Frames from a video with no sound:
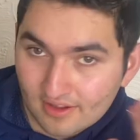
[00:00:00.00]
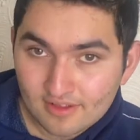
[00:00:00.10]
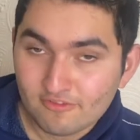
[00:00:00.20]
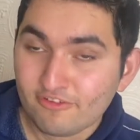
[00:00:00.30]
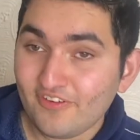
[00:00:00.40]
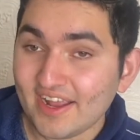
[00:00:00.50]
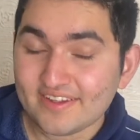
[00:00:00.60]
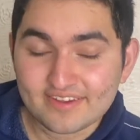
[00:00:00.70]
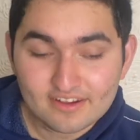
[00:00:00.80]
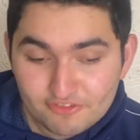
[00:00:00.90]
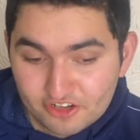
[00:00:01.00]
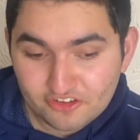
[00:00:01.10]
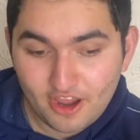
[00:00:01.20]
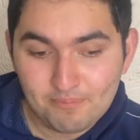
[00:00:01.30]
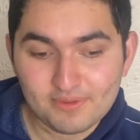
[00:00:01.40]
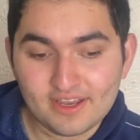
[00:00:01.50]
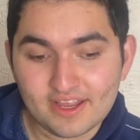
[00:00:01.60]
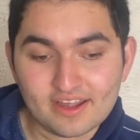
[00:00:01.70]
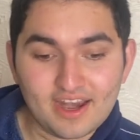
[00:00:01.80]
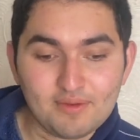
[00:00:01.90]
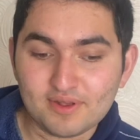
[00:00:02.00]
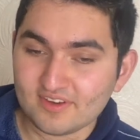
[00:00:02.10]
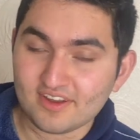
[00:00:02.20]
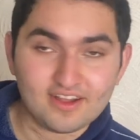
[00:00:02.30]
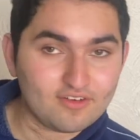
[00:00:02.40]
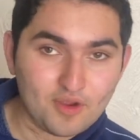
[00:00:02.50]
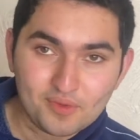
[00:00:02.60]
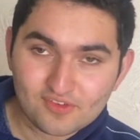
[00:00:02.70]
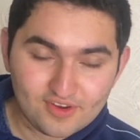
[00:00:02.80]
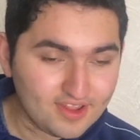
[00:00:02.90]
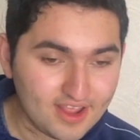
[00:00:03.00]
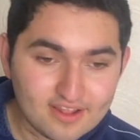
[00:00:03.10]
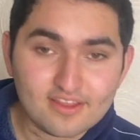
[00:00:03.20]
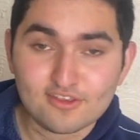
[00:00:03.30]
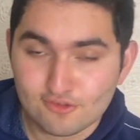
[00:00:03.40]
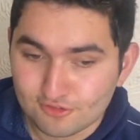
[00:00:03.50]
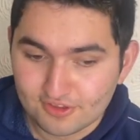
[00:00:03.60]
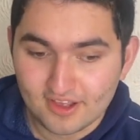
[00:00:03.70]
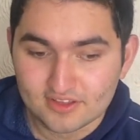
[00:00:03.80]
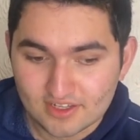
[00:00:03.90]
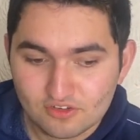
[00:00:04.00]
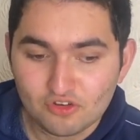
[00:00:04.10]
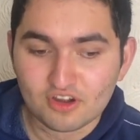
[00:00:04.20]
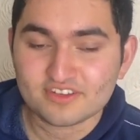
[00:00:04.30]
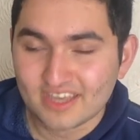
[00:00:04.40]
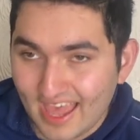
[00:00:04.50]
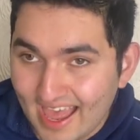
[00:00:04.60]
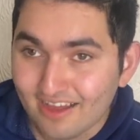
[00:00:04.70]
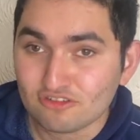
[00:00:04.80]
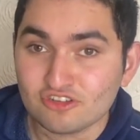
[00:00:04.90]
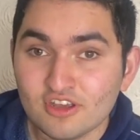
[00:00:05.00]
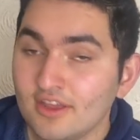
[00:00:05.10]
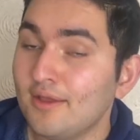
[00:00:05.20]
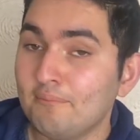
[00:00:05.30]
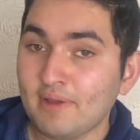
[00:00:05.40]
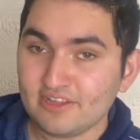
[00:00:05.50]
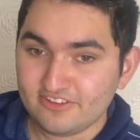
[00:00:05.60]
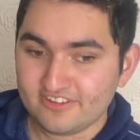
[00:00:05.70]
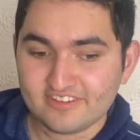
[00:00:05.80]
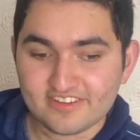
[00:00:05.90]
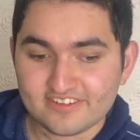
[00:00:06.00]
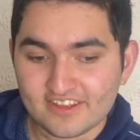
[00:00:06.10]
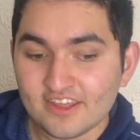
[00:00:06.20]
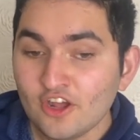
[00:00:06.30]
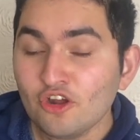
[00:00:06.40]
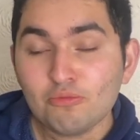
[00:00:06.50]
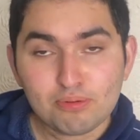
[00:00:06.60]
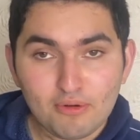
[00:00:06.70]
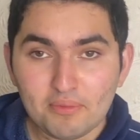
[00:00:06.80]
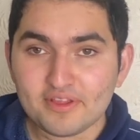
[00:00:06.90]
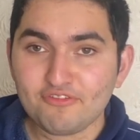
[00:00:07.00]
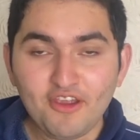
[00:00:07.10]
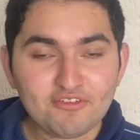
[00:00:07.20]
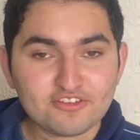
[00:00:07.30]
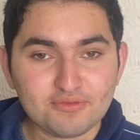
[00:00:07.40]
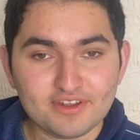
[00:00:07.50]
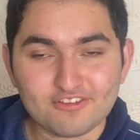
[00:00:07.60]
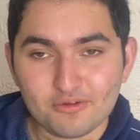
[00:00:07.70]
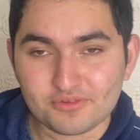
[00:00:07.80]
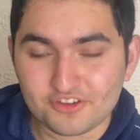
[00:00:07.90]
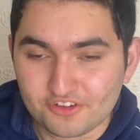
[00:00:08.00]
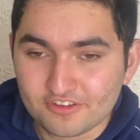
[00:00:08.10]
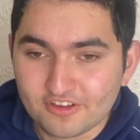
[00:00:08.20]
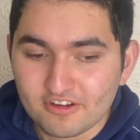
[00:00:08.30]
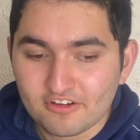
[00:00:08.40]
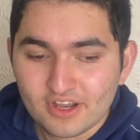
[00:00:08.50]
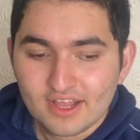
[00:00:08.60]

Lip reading: fighting for the Champions League. Real Madrid in the UCL. They knocked out Manchester City. Probably the favourites to win this competition. So,